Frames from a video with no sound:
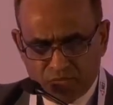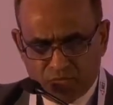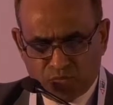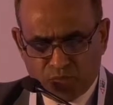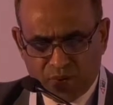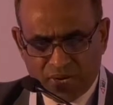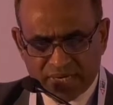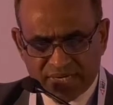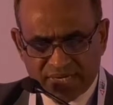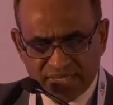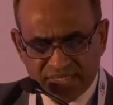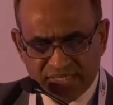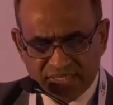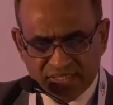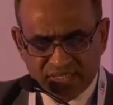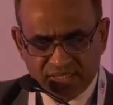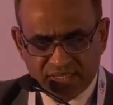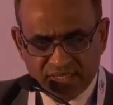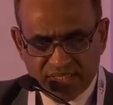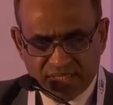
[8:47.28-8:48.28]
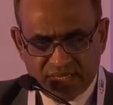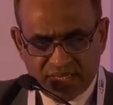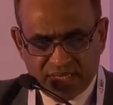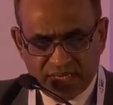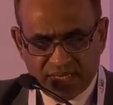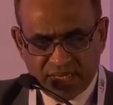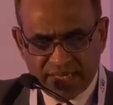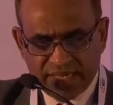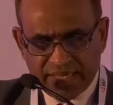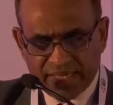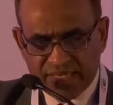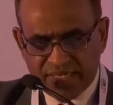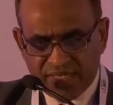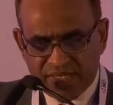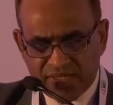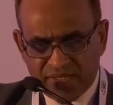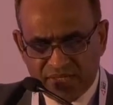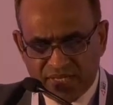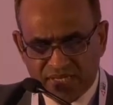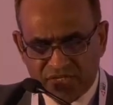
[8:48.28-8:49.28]
parties
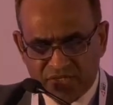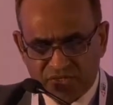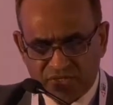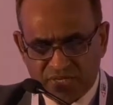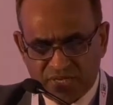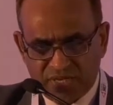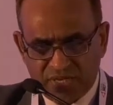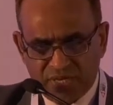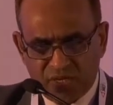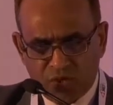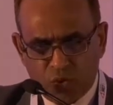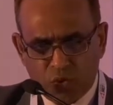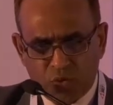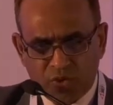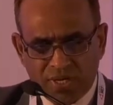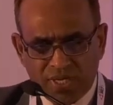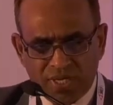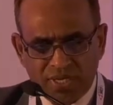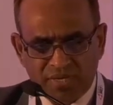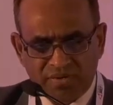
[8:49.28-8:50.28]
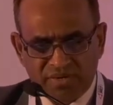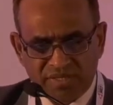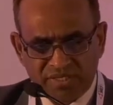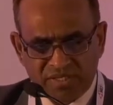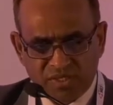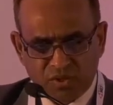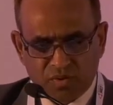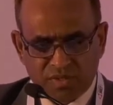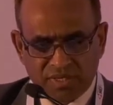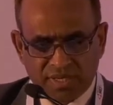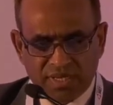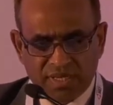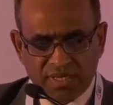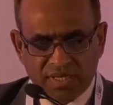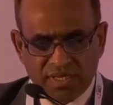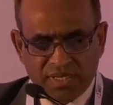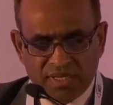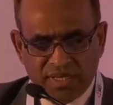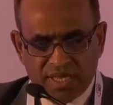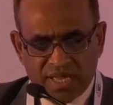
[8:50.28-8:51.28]
like national, local,
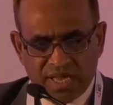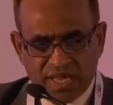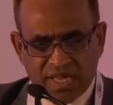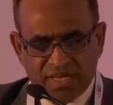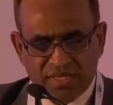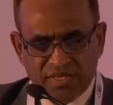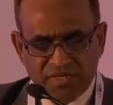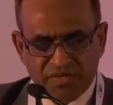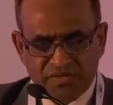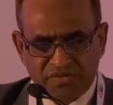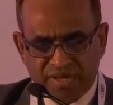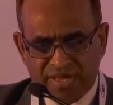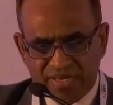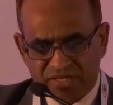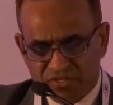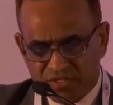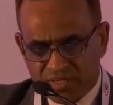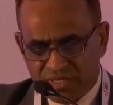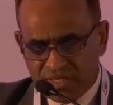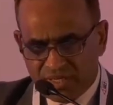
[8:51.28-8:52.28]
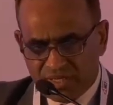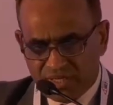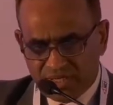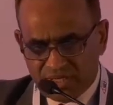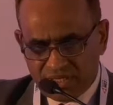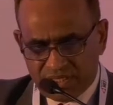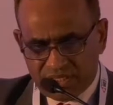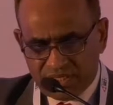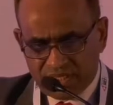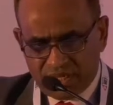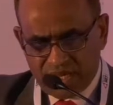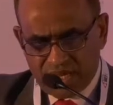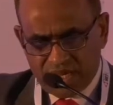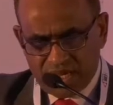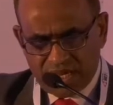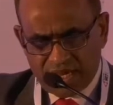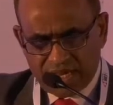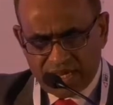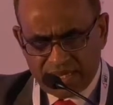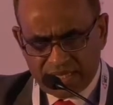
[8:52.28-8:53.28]
regional, and international.
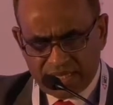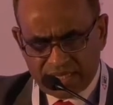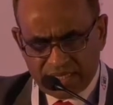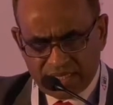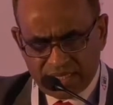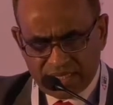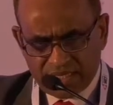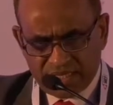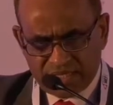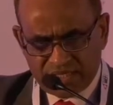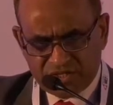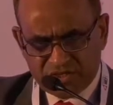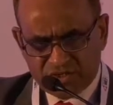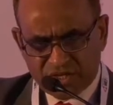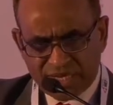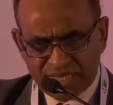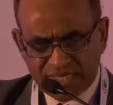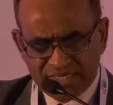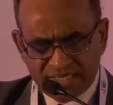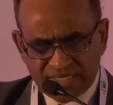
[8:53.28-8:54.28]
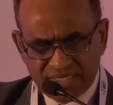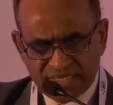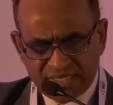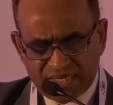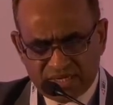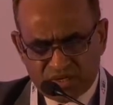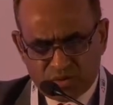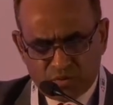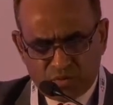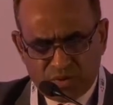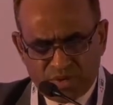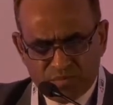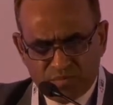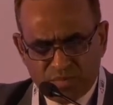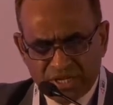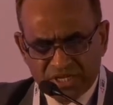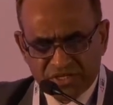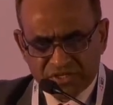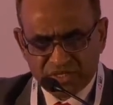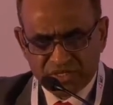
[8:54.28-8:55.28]
And the challenges are, we have
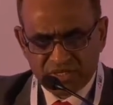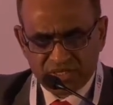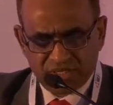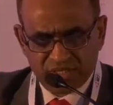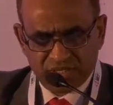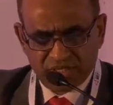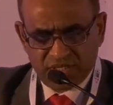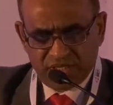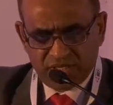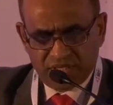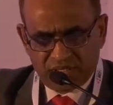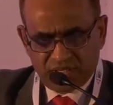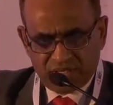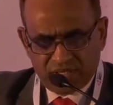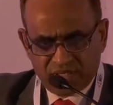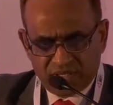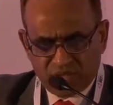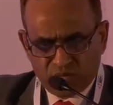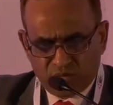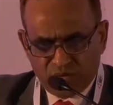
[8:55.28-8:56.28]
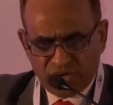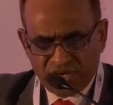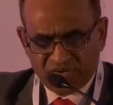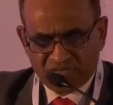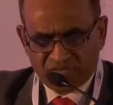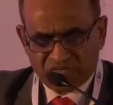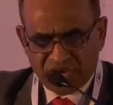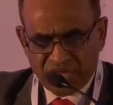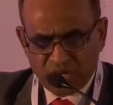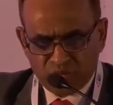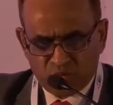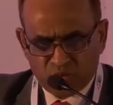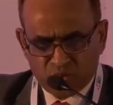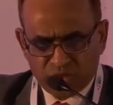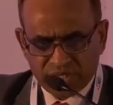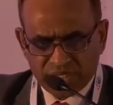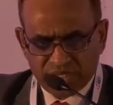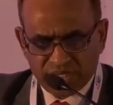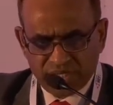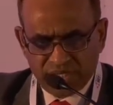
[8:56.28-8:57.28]
mentioned, the weak
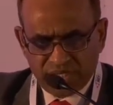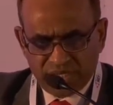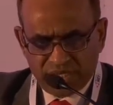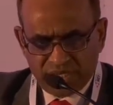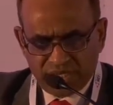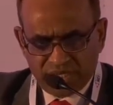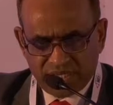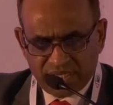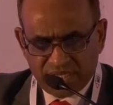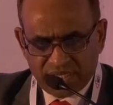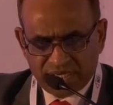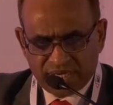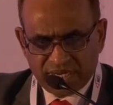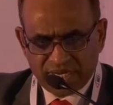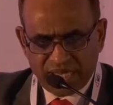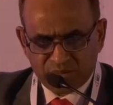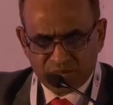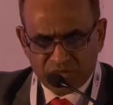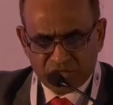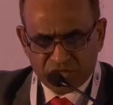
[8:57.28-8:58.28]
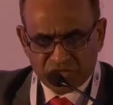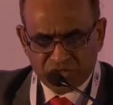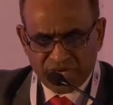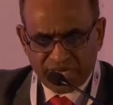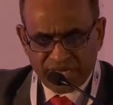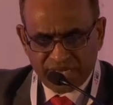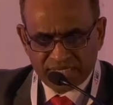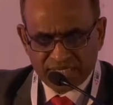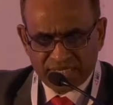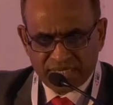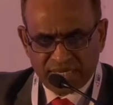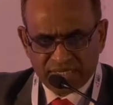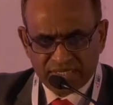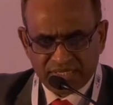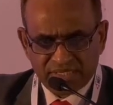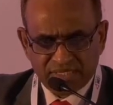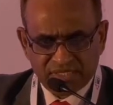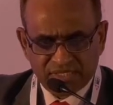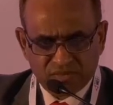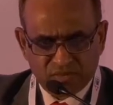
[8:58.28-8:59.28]
framework, then climate change and
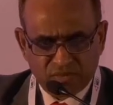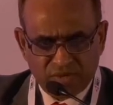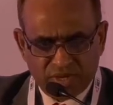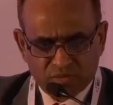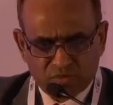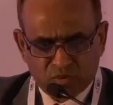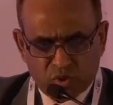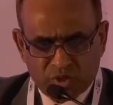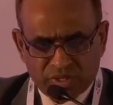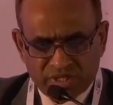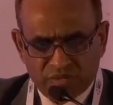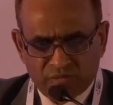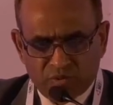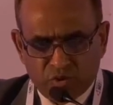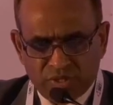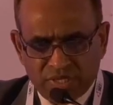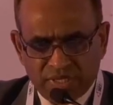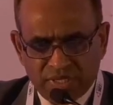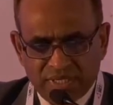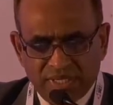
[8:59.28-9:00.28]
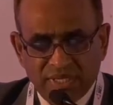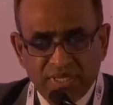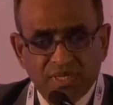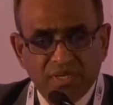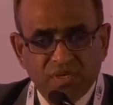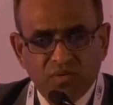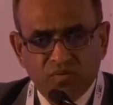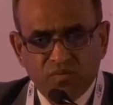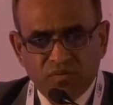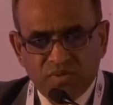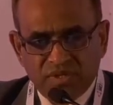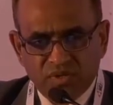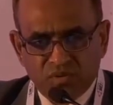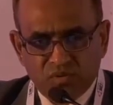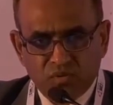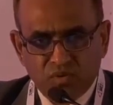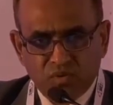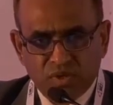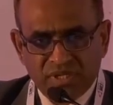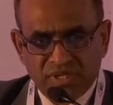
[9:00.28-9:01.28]
others. We have talked about it, the
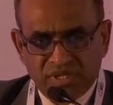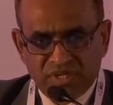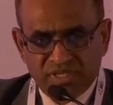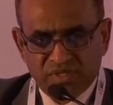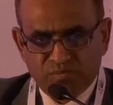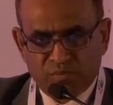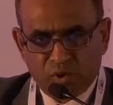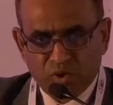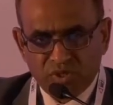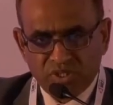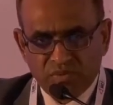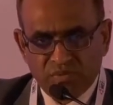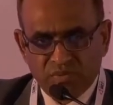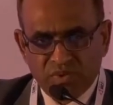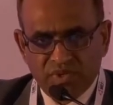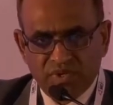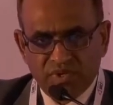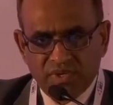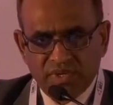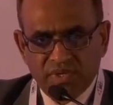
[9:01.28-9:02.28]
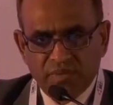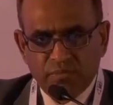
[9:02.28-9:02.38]
who are the responsible